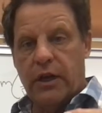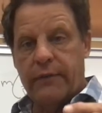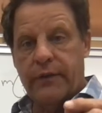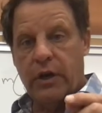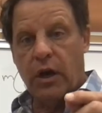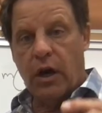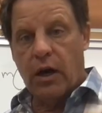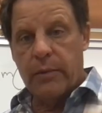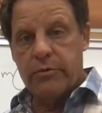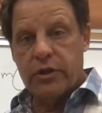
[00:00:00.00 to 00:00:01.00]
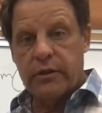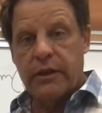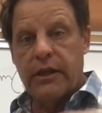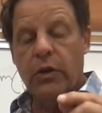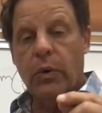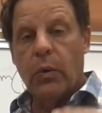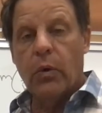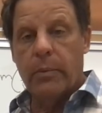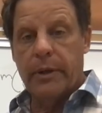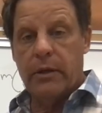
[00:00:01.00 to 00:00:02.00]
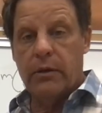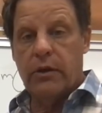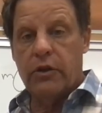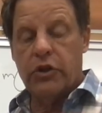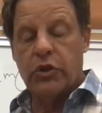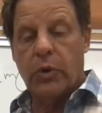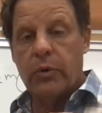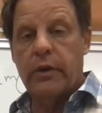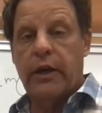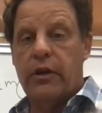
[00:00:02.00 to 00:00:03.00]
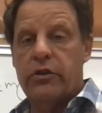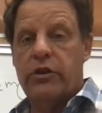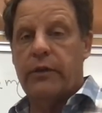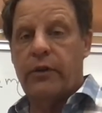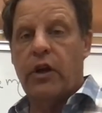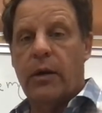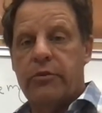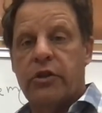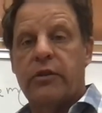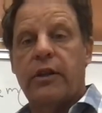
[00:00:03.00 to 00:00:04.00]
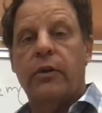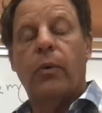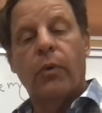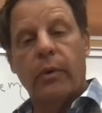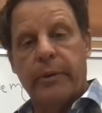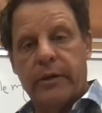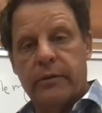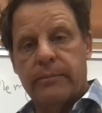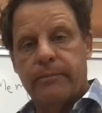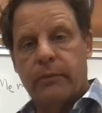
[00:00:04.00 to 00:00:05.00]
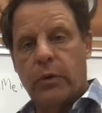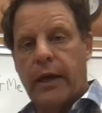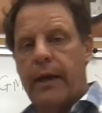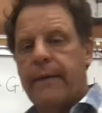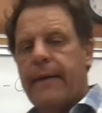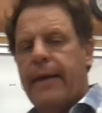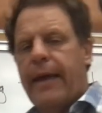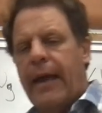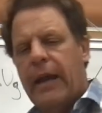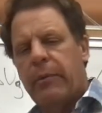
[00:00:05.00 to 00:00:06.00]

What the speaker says: of an object in orbit, the total energy of an object in orbit, okay? And I'm